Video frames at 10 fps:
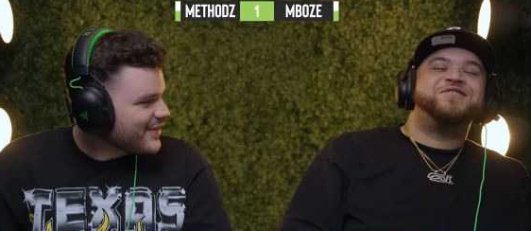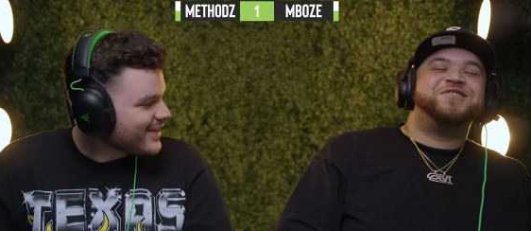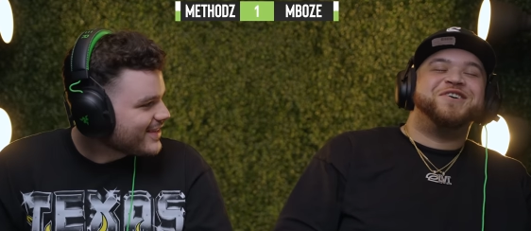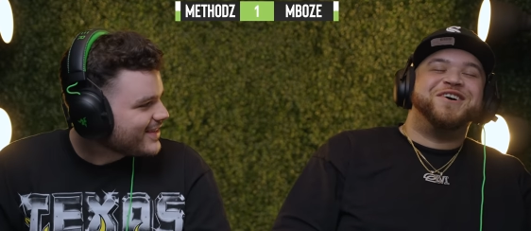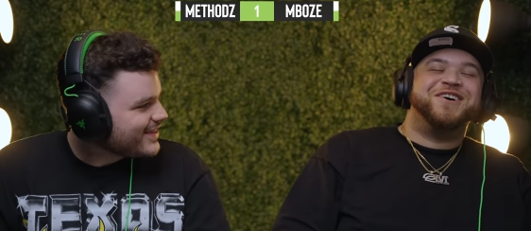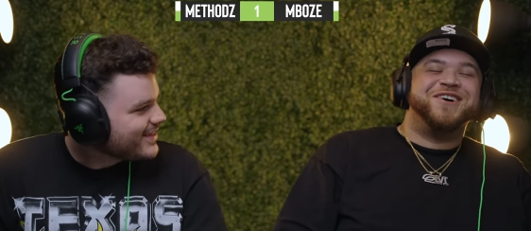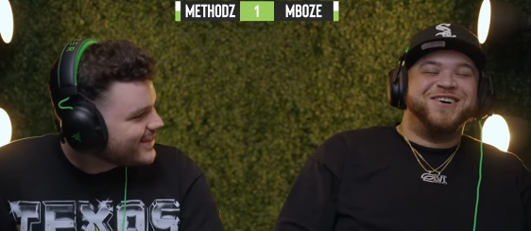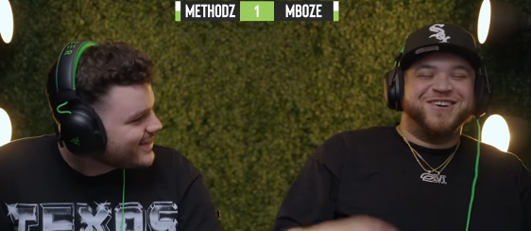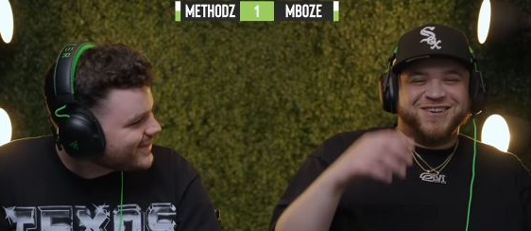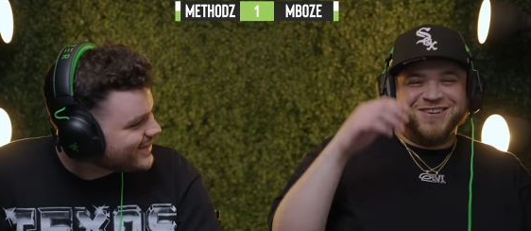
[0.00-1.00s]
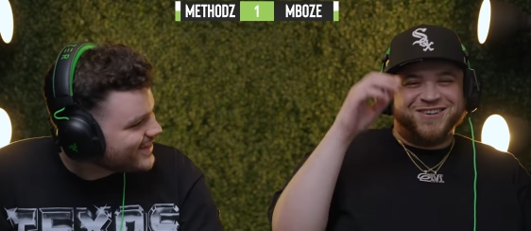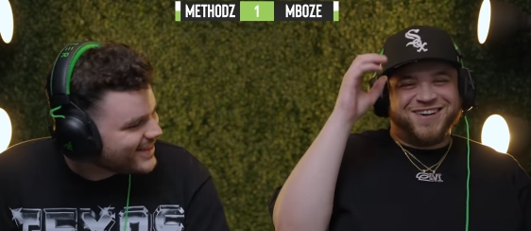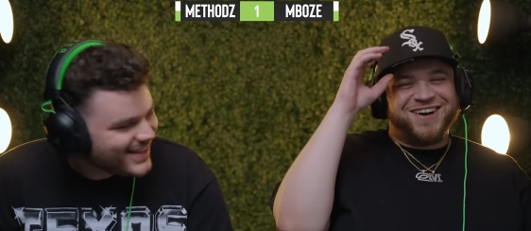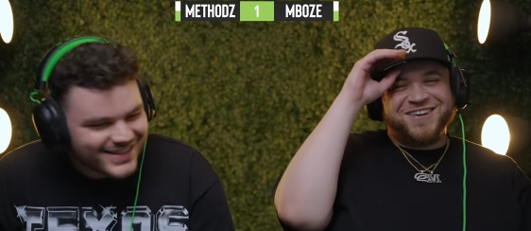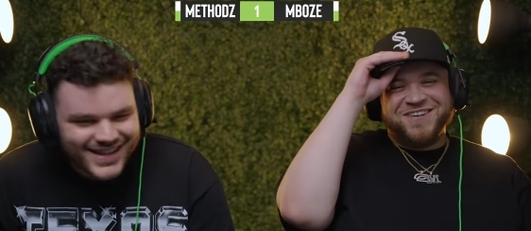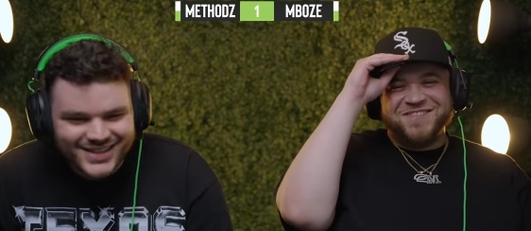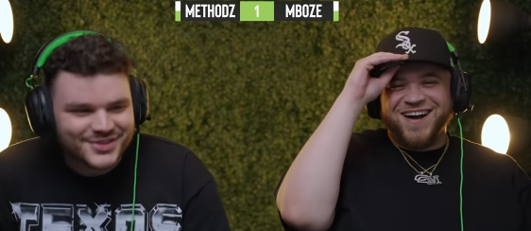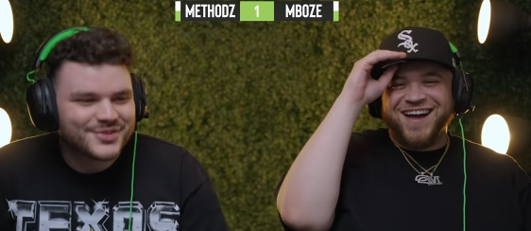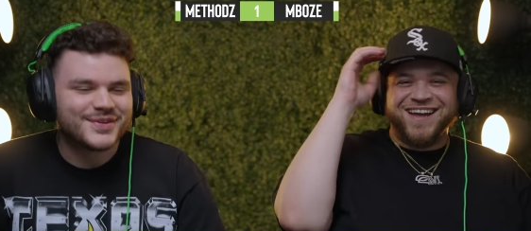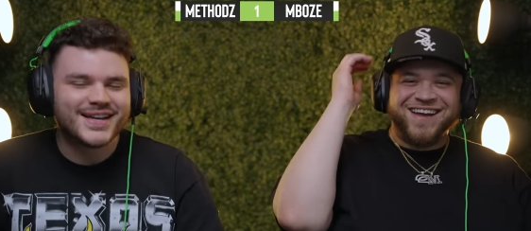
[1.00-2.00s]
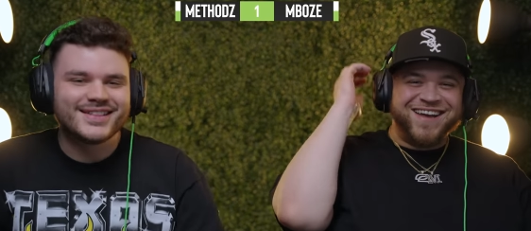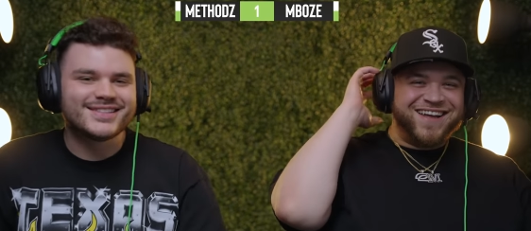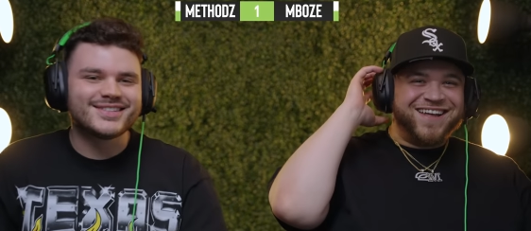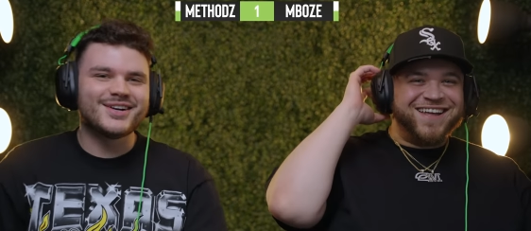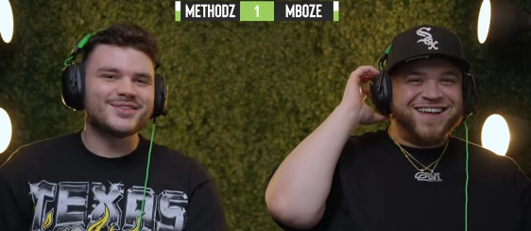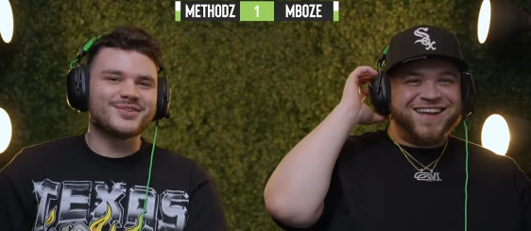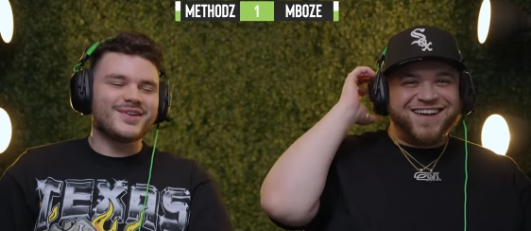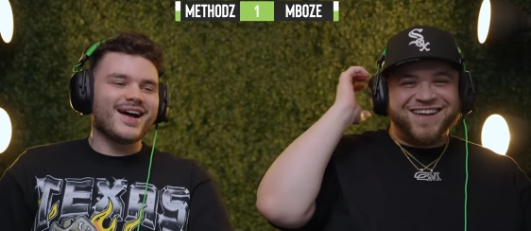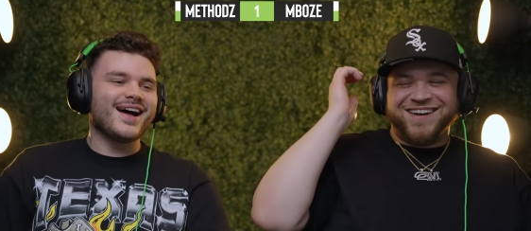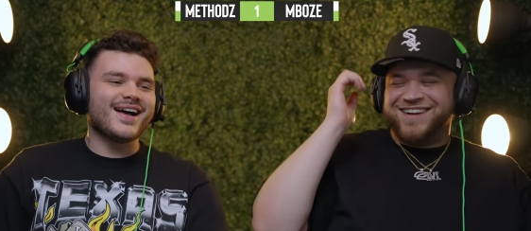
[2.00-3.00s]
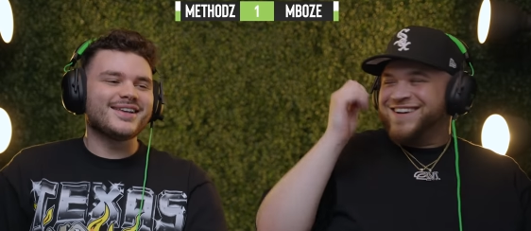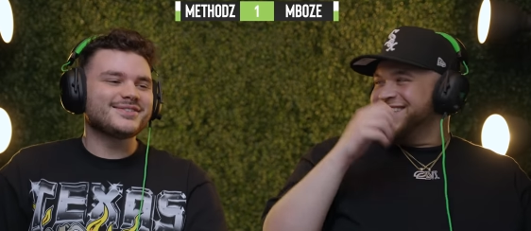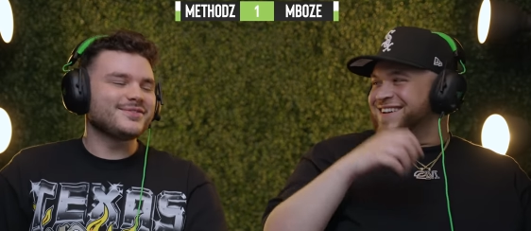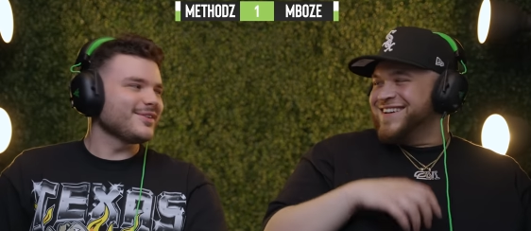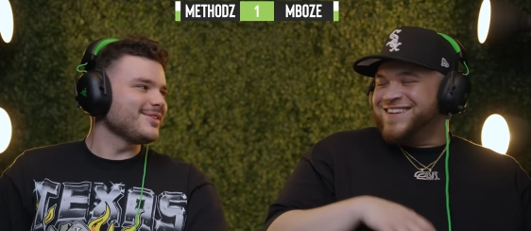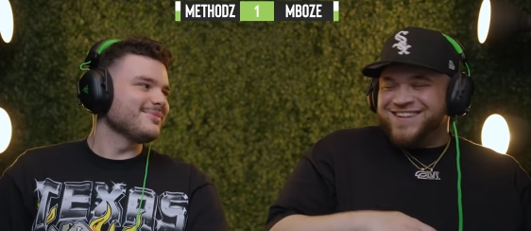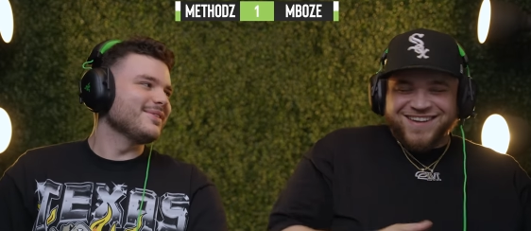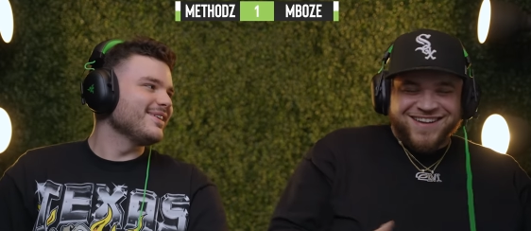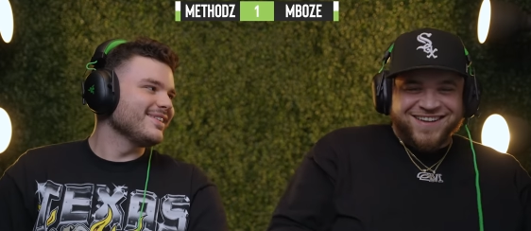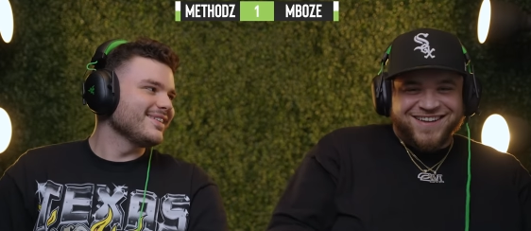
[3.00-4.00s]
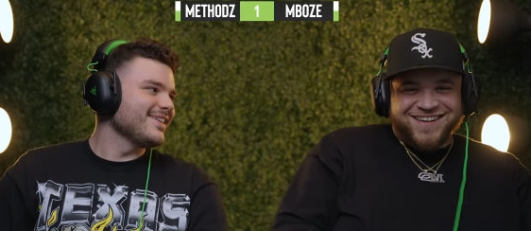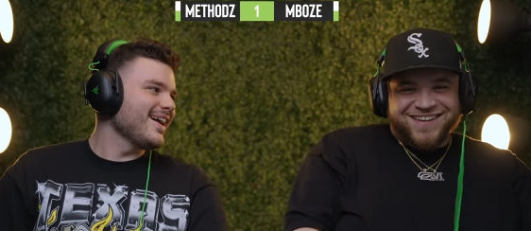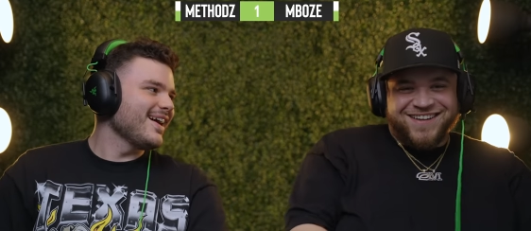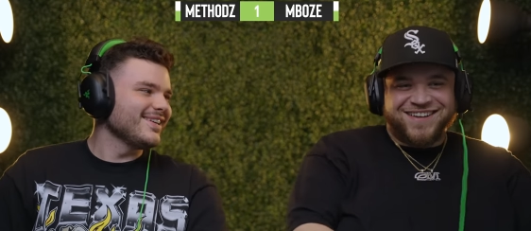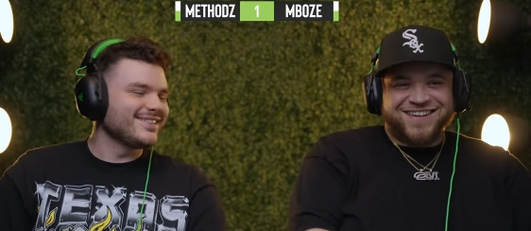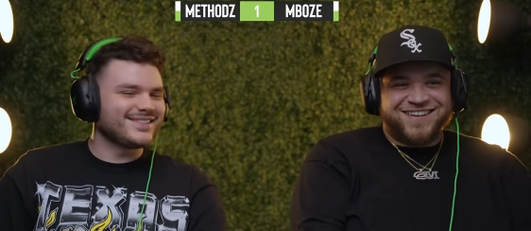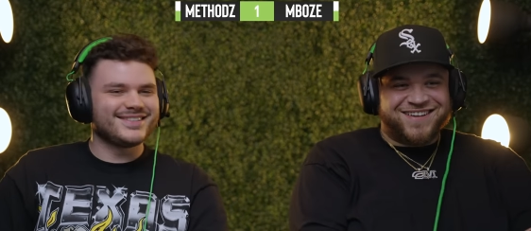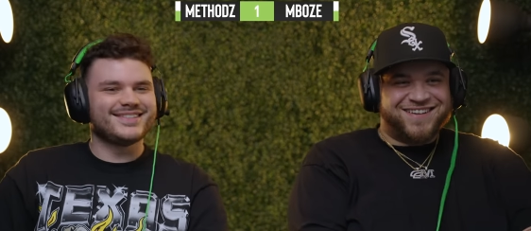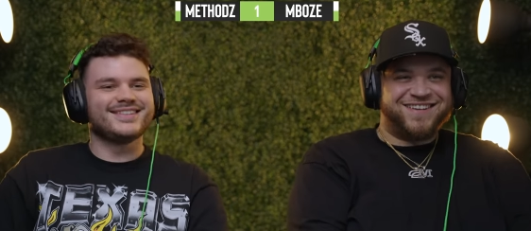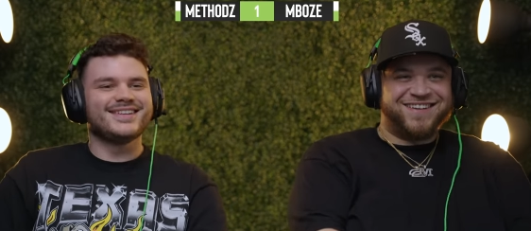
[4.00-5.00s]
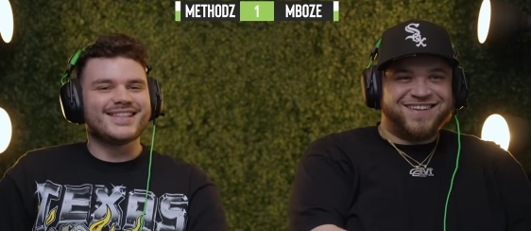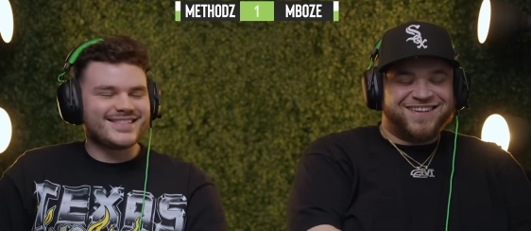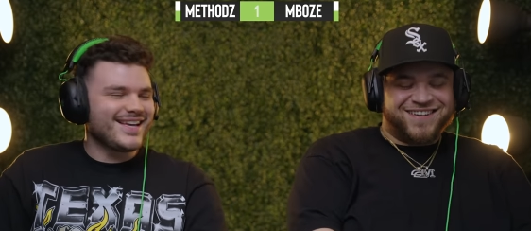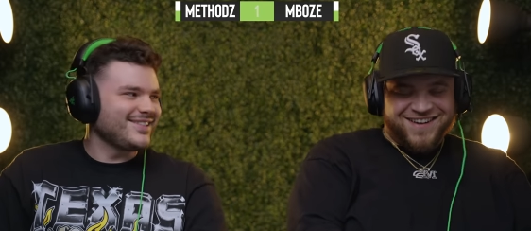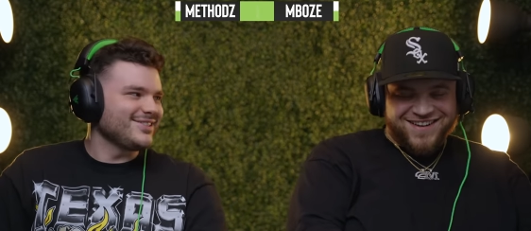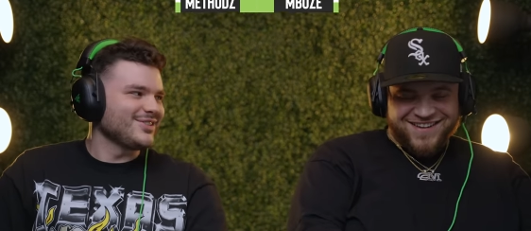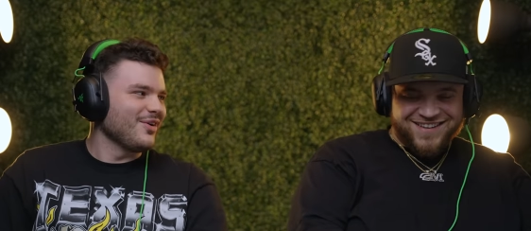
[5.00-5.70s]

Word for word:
Speaker 1: Dude. Oh my. The real is on the rise. Fuck the money, guys. That's actually so